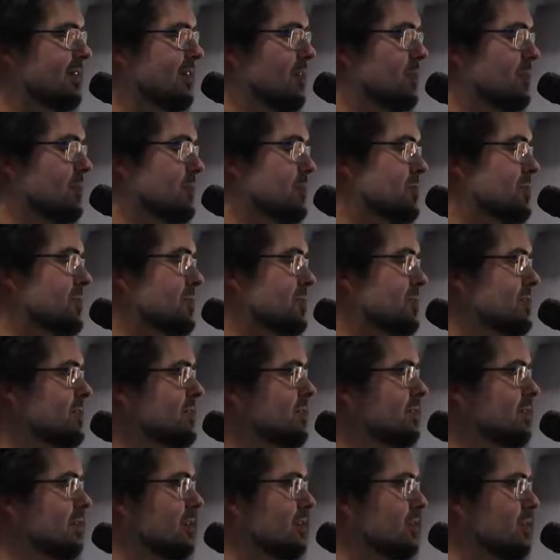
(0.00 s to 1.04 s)
Others
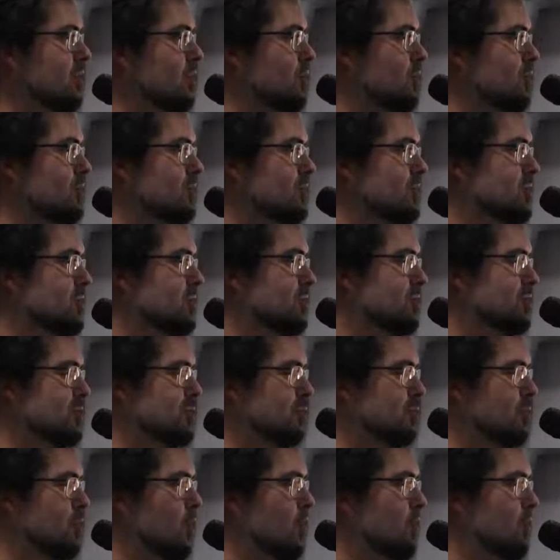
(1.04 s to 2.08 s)
concealing notes of
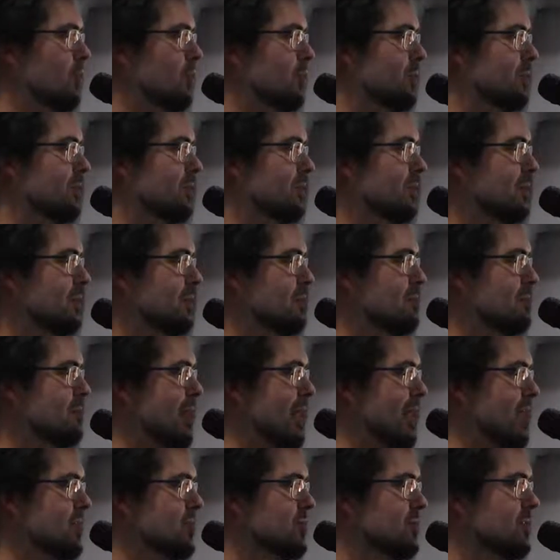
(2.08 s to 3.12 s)
support and
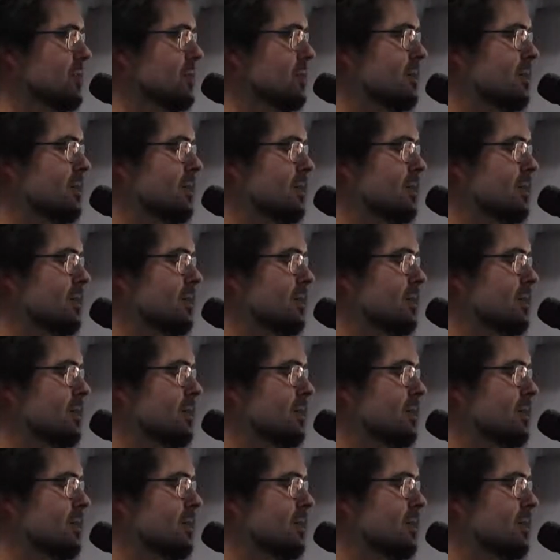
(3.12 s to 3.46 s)
compassion.